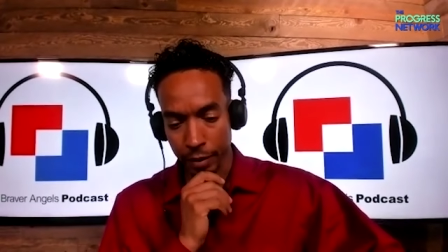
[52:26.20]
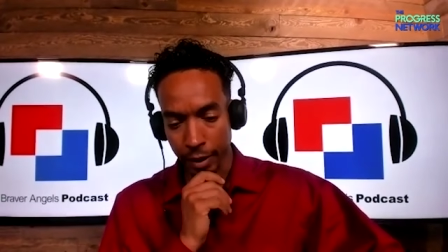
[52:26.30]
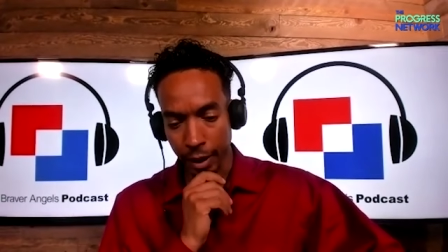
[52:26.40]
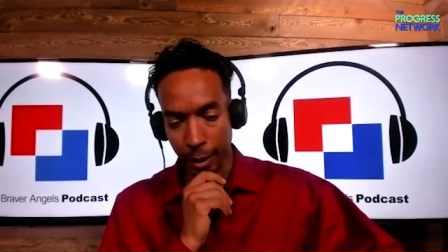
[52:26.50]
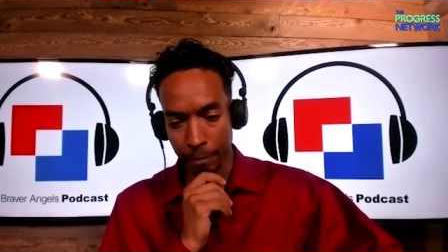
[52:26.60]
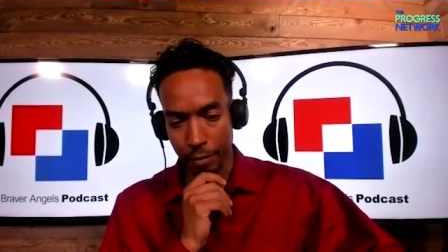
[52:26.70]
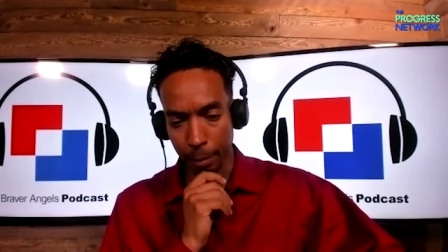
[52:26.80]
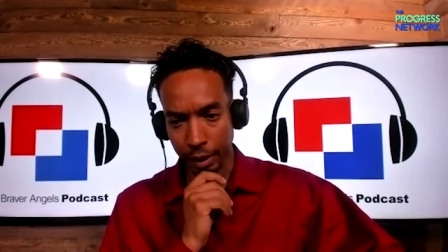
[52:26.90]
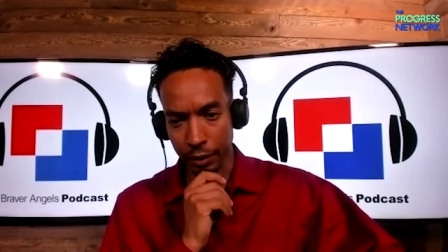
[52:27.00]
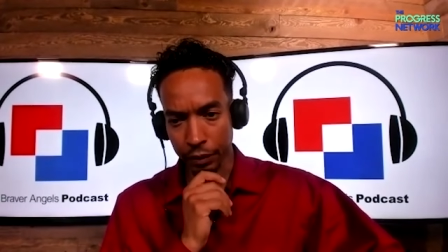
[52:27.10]
Um,
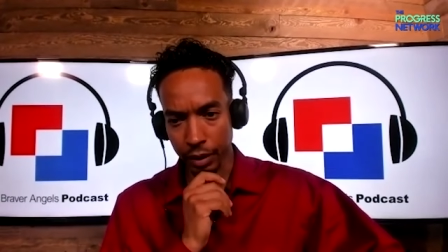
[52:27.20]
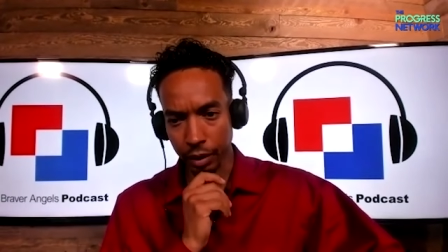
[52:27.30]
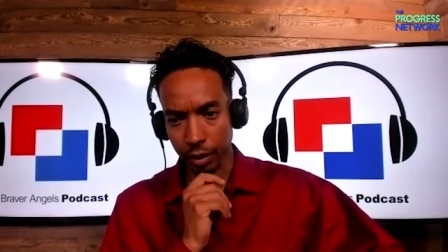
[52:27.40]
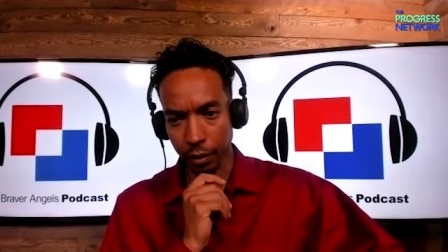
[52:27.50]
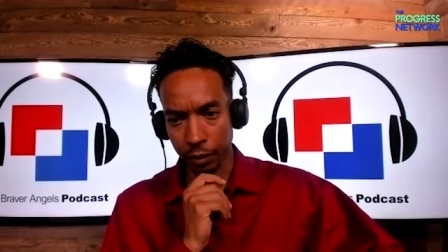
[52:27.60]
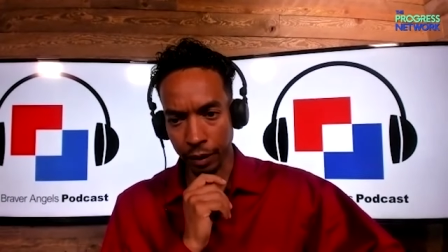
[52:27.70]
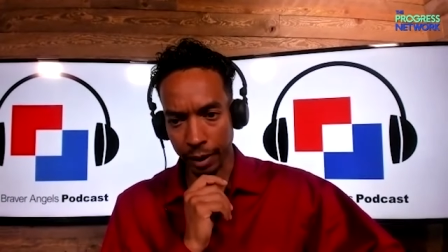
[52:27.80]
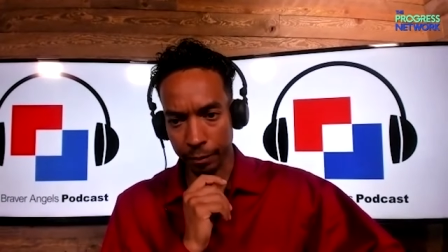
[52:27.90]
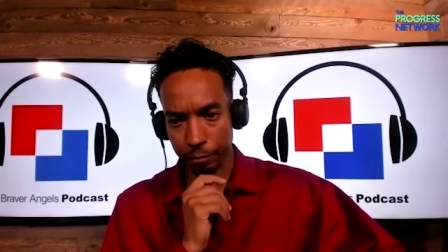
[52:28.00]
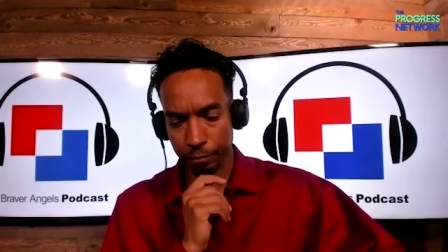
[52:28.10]
but I think
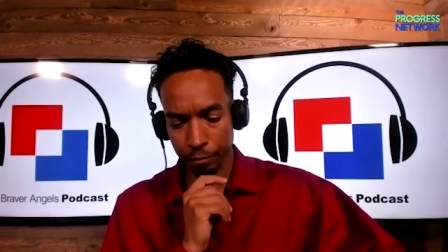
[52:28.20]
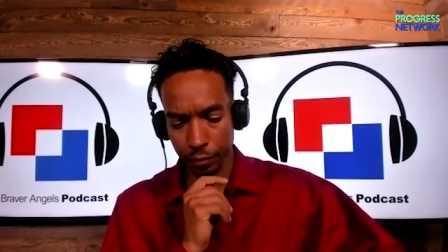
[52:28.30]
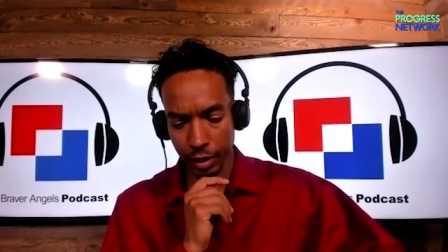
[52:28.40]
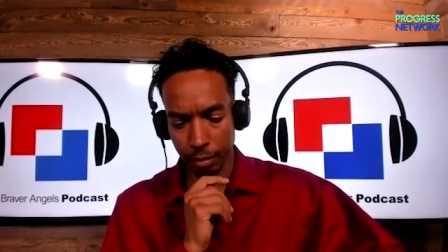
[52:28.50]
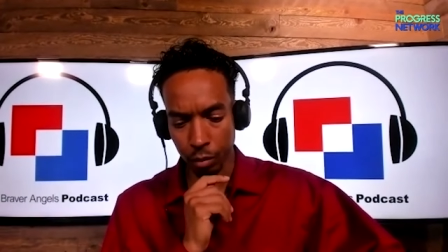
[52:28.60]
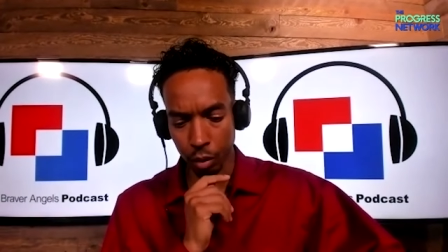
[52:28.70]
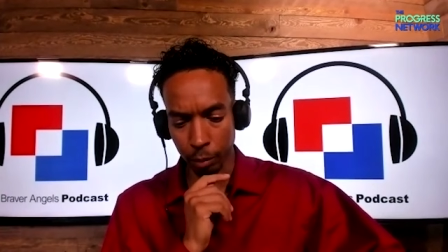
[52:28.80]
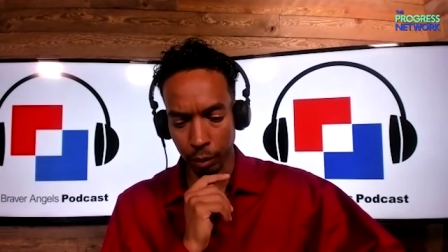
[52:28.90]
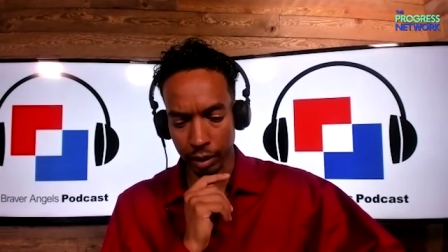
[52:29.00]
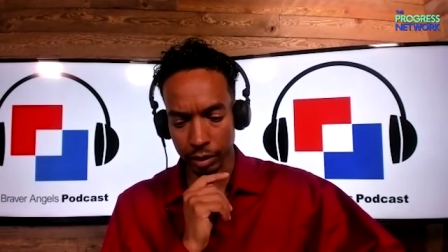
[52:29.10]
that more
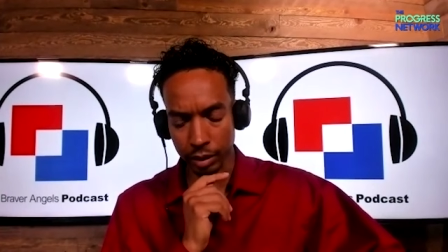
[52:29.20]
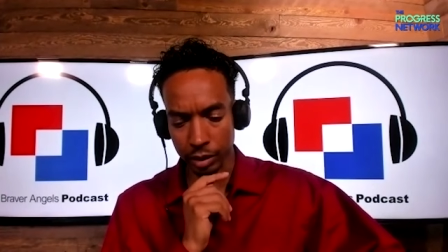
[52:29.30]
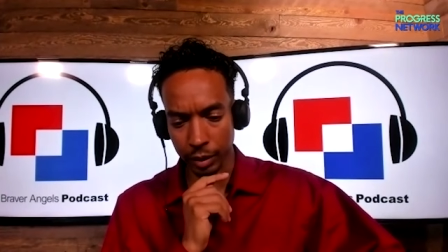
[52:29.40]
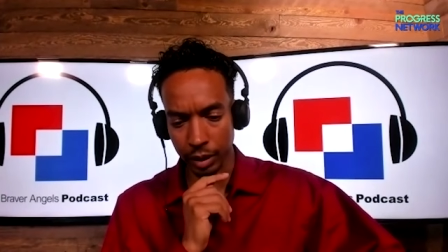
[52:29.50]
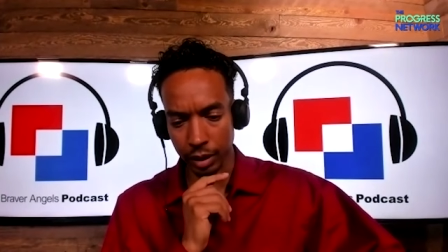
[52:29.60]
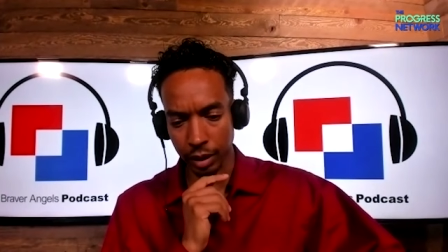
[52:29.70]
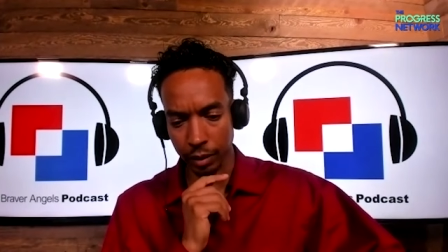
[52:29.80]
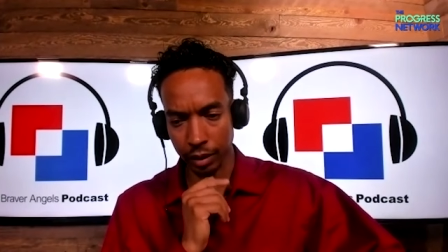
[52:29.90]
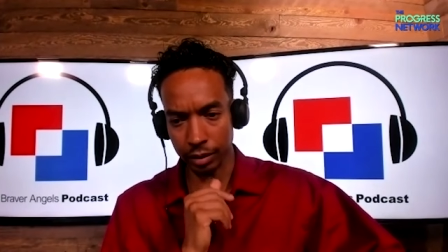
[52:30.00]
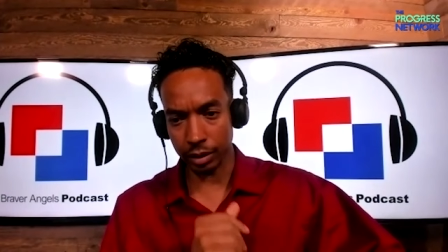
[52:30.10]
broadly speaking,
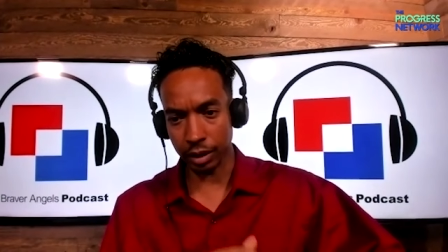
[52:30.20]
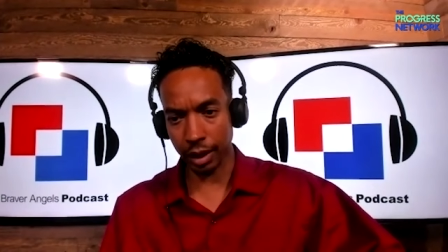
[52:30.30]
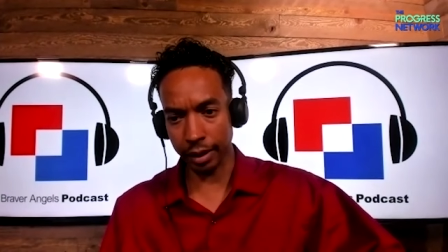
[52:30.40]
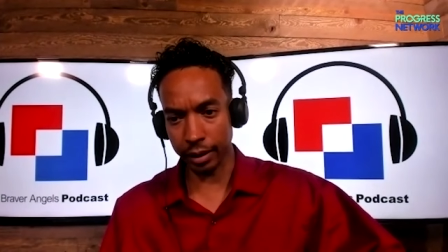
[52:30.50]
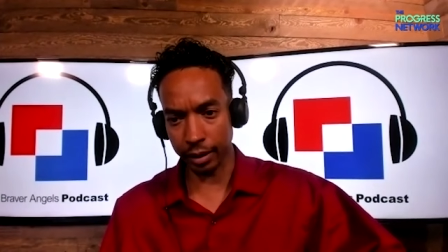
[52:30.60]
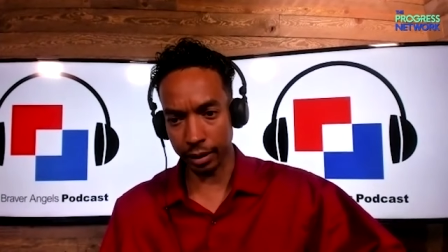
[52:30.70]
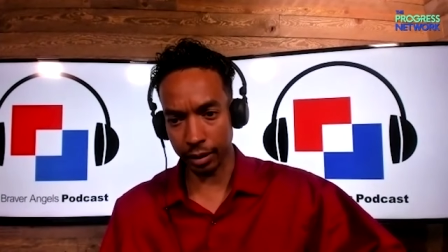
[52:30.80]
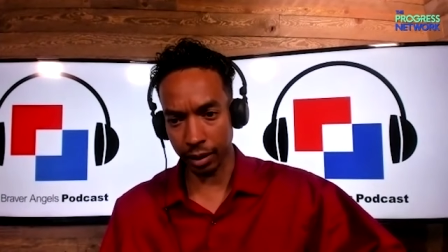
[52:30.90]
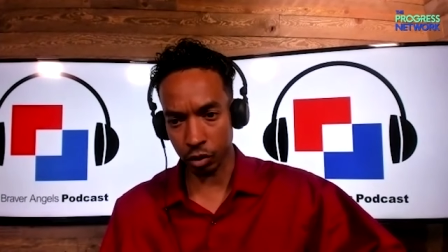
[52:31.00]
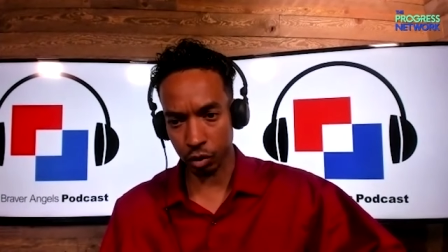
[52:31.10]
in society and in
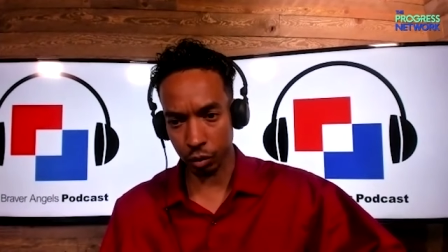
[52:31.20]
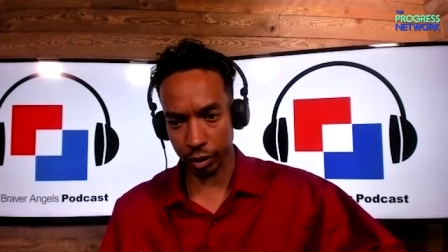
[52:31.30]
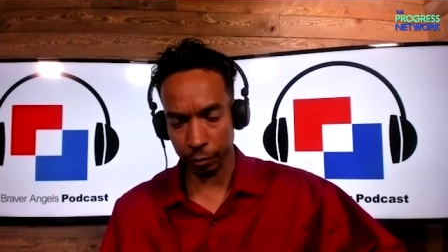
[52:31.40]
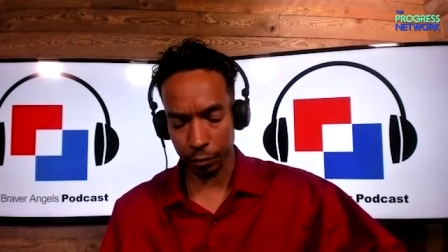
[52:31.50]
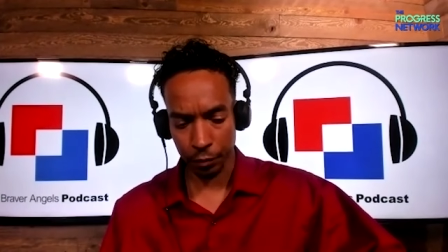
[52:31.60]
history,